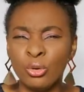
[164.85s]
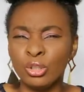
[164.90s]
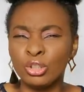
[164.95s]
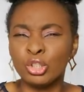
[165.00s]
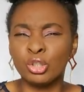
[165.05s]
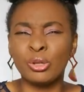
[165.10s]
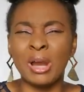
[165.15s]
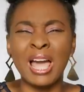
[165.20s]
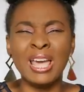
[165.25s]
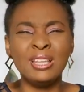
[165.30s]
you
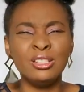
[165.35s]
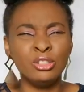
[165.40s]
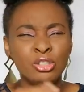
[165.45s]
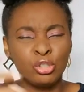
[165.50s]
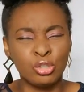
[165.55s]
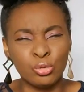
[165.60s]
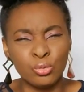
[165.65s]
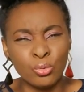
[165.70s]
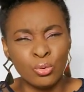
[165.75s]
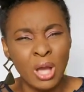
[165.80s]
know,
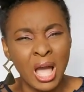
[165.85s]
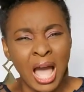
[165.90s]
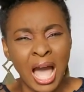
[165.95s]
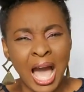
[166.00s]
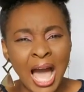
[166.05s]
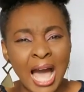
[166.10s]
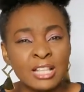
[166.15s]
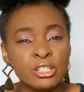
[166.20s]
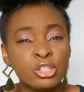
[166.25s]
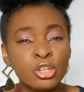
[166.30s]
trying to
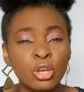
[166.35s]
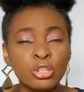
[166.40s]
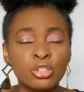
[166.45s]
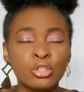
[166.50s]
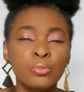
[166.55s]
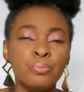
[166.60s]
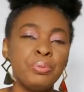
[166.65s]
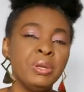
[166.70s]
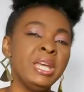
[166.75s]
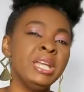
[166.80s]

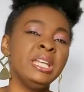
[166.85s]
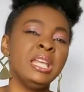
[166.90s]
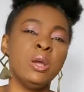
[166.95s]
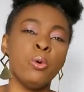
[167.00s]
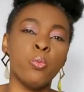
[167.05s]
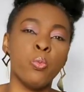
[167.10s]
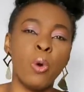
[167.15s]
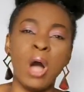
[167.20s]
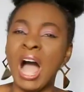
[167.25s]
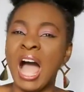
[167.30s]
adjust to being
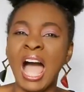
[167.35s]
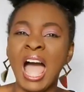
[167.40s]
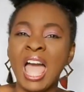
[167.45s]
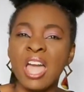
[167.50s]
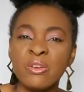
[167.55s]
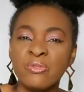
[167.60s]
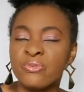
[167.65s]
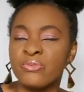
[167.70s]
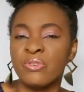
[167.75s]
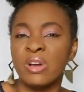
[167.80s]
a
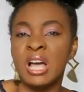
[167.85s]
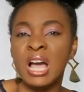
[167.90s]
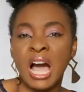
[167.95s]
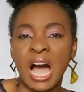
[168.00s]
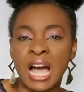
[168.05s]
wife.